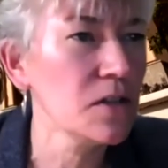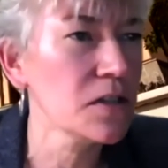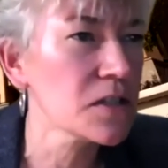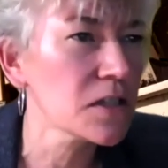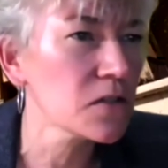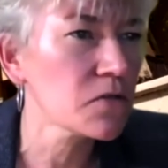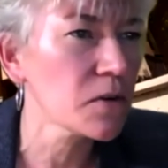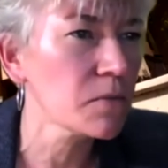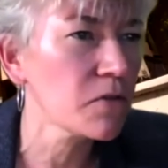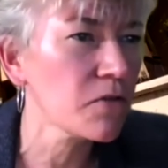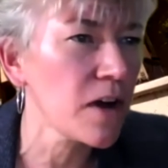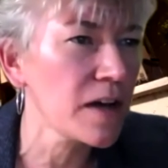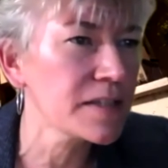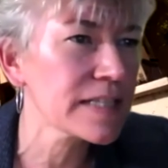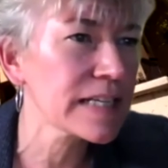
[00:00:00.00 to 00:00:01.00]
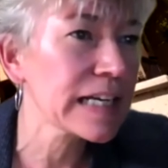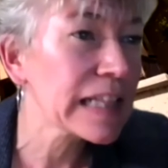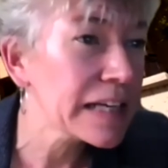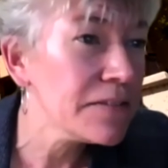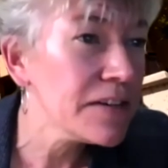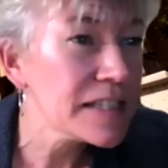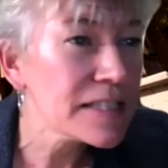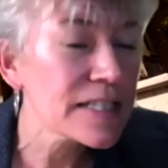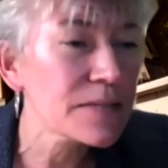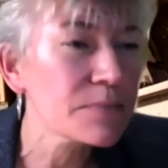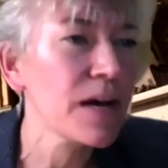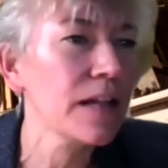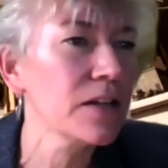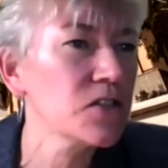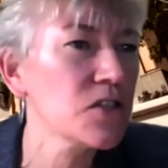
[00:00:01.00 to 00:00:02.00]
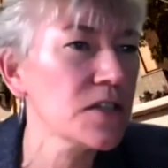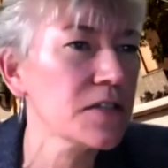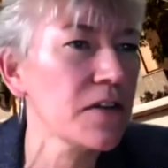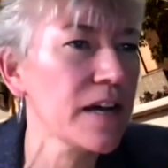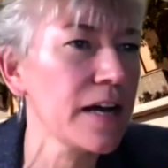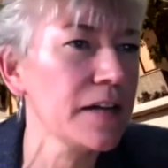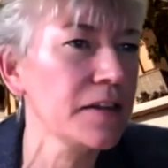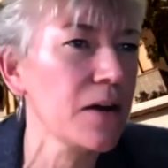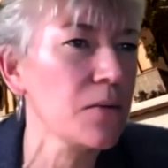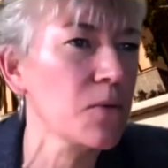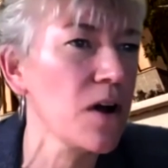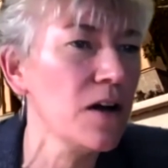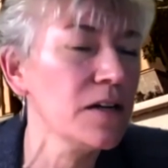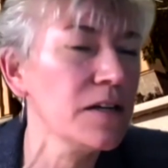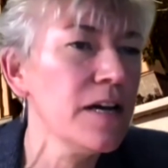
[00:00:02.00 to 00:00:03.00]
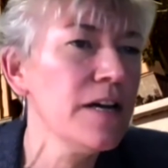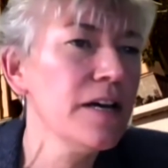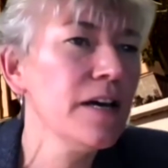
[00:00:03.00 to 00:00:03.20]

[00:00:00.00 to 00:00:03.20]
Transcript: This is from Franz Klevit. Apologies if I got that wrong.